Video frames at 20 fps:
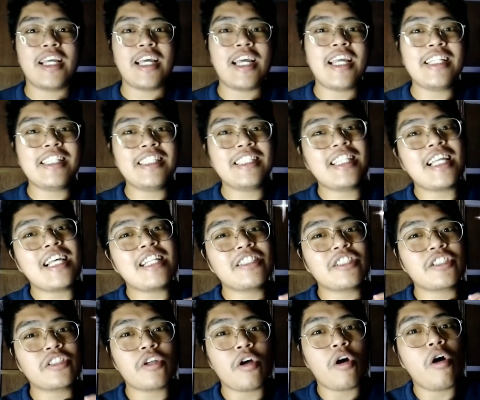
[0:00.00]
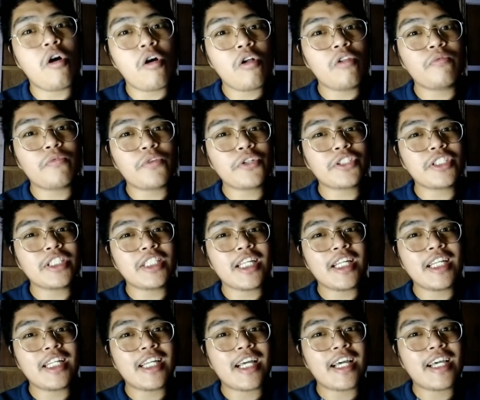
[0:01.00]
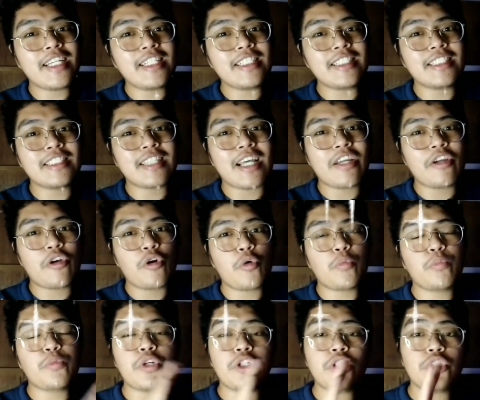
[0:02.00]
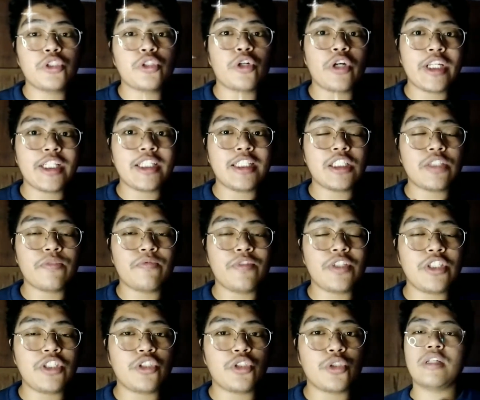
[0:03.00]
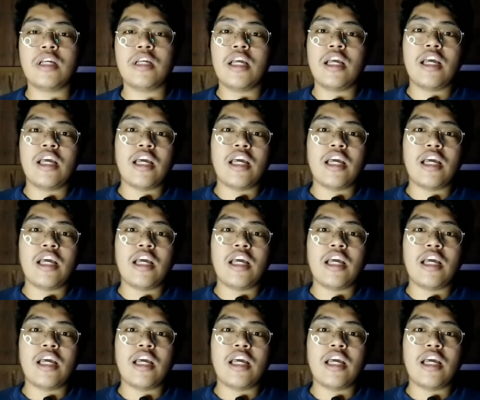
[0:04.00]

And that's all for today guys. I hope you enjoyed this video.